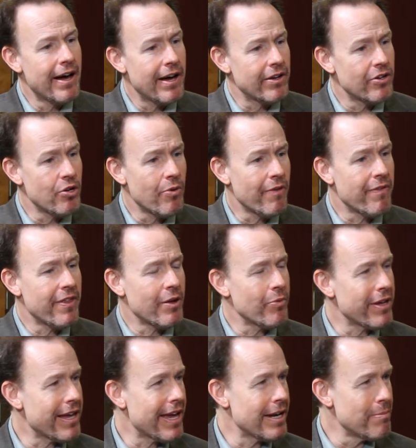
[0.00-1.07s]
to do everything we
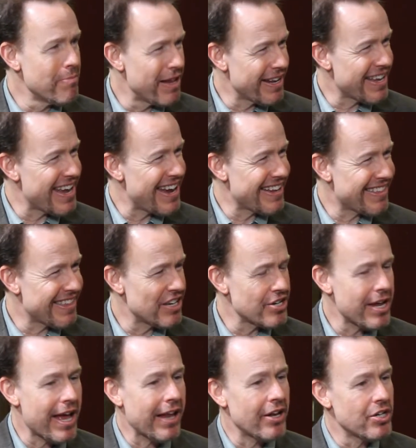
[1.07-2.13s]
can to mitigate the
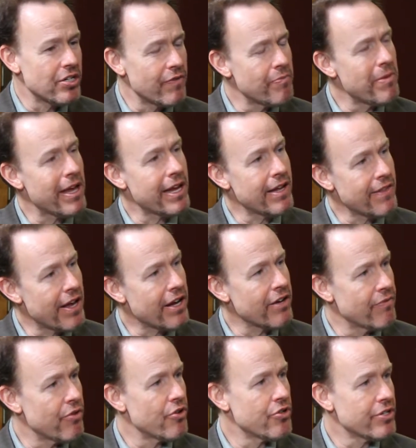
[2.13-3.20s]
challenge of making that
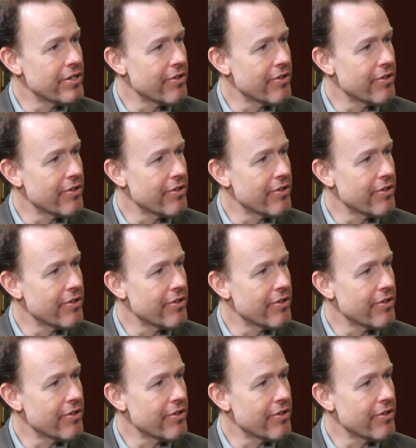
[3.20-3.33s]
conversion.